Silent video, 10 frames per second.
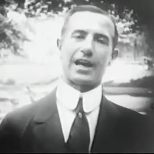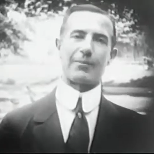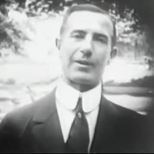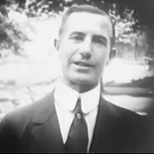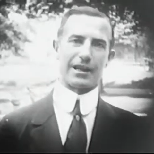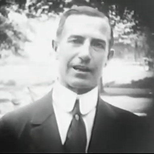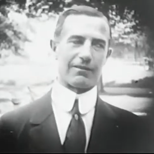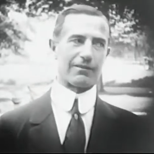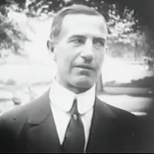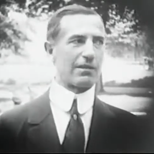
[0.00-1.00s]
District of the
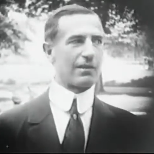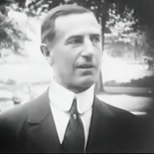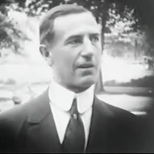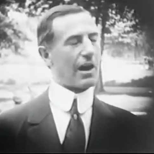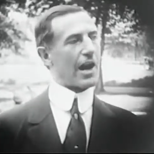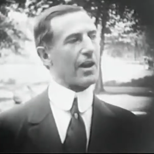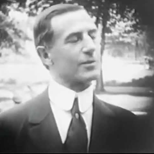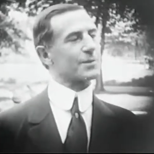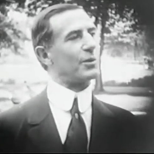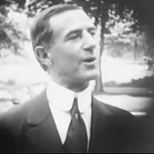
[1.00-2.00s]
state of Utah
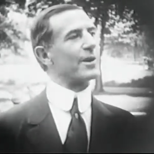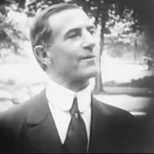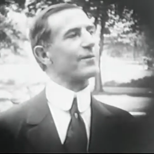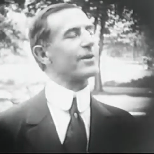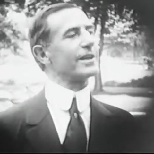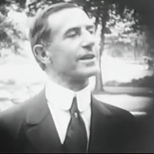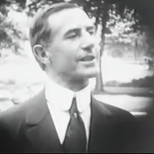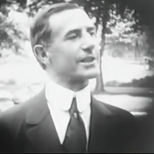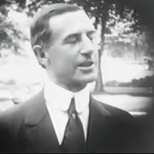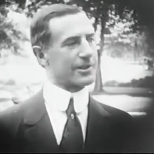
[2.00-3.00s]
and served on the
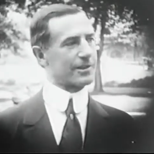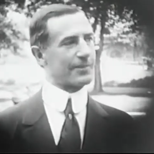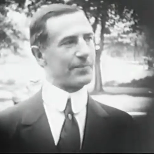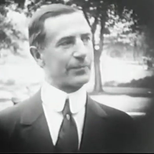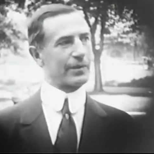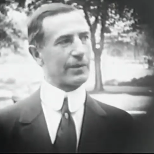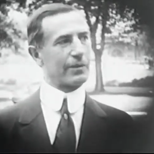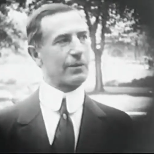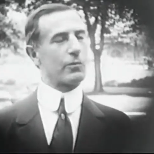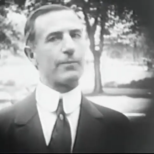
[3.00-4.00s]
bench for 9 years.
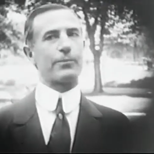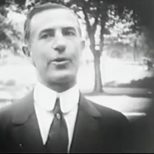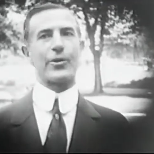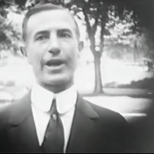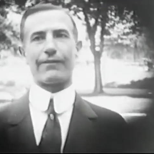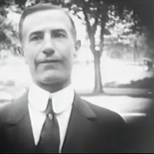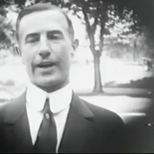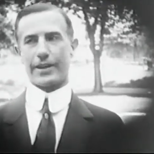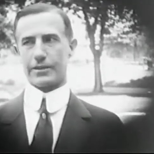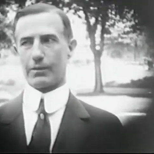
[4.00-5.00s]
He took a
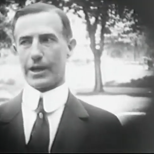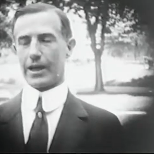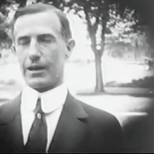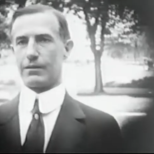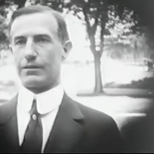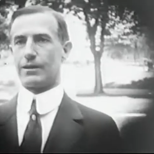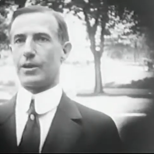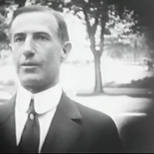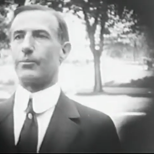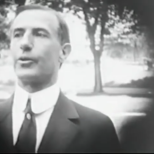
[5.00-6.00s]
keen interest in
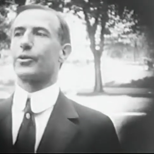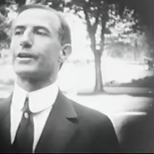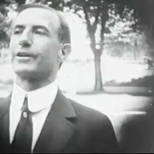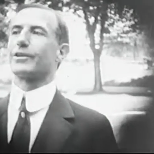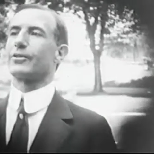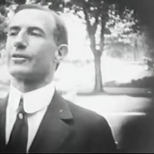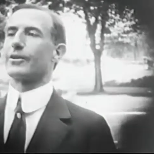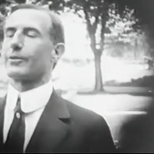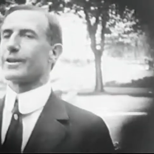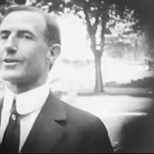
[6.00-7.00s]
MIA activities
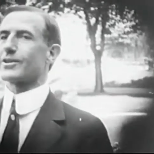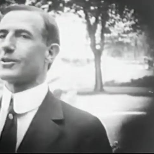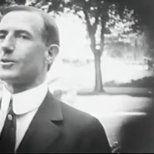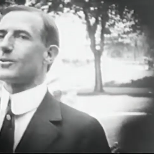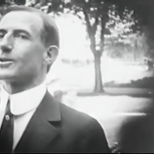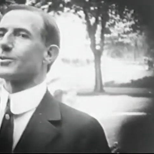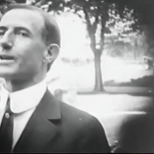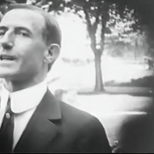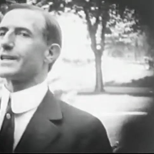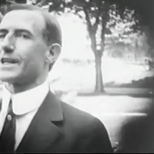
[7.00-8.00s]
and was a Sunday
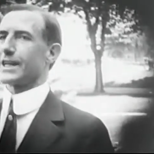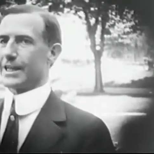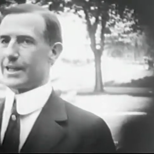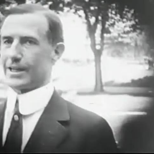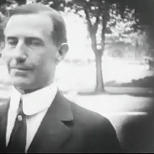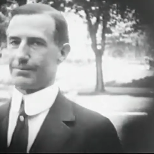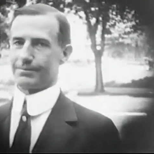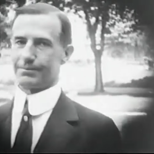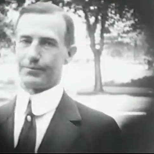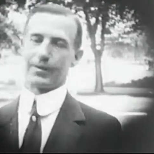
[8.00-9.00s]
school superintendent
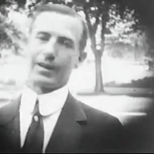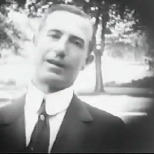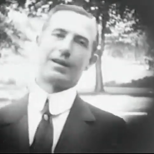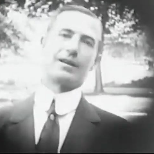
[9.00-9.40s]
and teacher.